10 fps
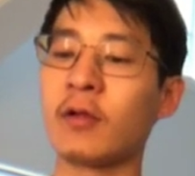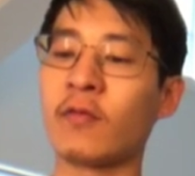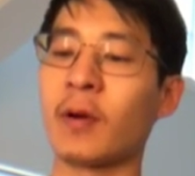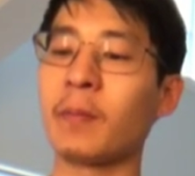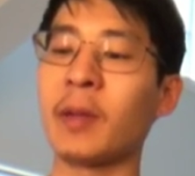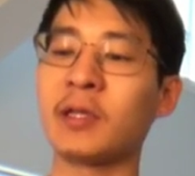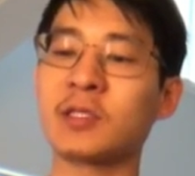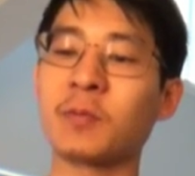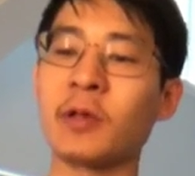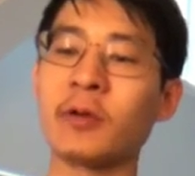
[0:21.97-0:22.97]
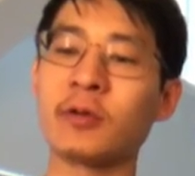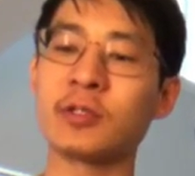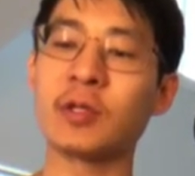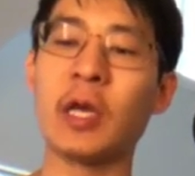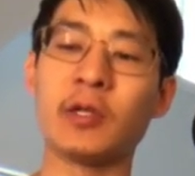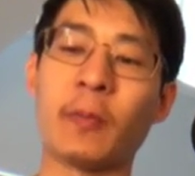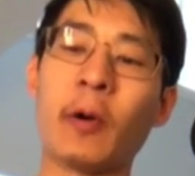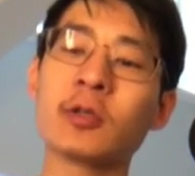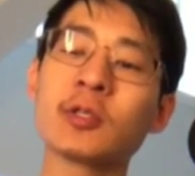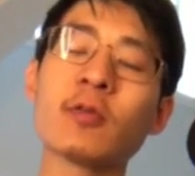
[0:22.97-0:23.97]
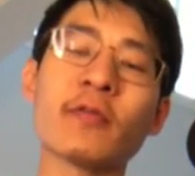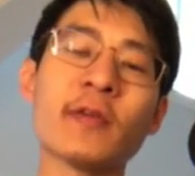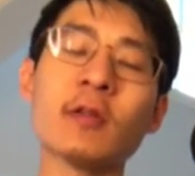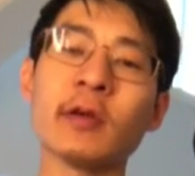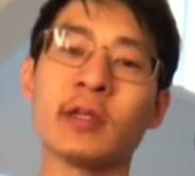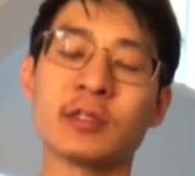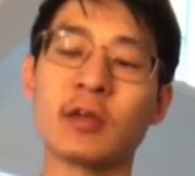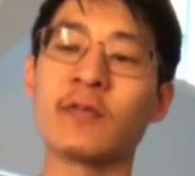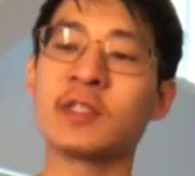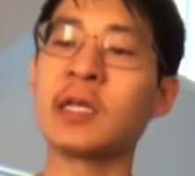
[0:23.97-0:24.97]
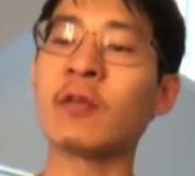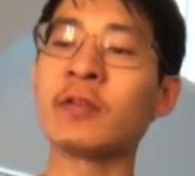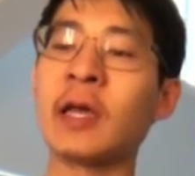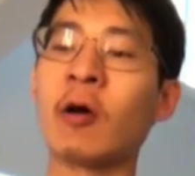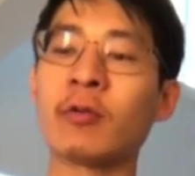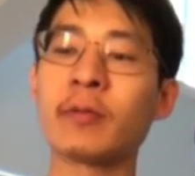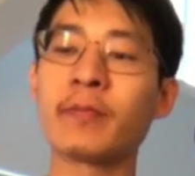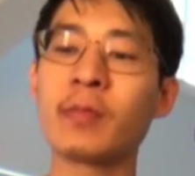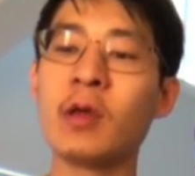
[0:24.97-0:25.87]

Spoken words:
from mansplainers to personal feelings of self-doubt.